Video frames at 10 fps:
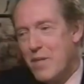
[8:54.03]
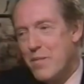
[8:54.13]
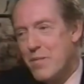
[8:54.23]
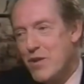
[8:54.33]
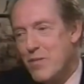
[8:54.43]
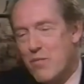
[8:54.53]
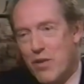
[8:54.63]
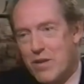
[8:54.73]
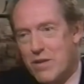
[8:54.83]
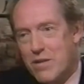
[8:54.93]
Benjamin
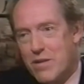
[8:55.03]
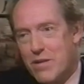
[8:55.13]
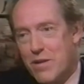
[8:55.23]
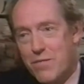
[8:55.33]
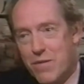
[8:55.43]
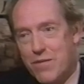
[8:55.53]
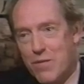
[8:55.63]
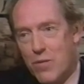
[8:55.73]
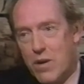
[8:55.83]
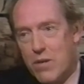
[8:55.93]
Britten in
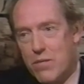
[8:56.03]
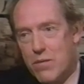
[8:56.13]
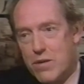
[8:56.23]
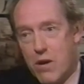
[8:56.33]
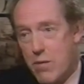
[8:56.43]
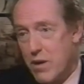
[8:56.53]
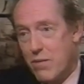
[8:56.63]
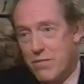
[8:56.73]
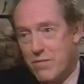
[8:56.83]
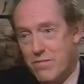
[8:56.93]
'51 was already a
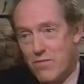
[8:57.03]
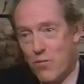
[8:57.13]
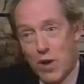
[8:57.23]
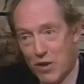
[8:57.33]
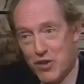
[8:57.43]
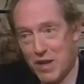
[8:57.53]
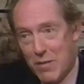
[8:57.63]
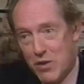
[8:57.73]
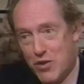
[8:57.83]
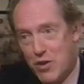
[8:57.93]

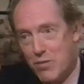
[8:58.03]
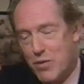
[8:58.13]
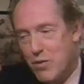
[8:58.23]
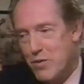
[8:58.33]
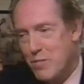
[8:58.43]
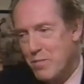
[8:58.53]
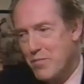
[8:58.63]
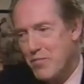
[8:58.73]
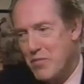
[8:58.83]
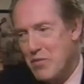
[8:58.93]
well-established composer,
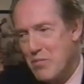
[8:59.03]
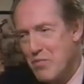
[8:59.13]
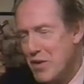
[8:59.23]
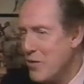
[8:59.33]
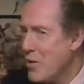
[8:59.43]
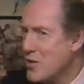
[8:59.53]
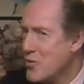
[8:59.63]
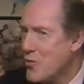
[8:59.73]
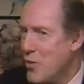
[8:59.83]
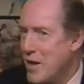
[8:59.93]
but he
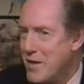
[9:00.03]
wasn't quite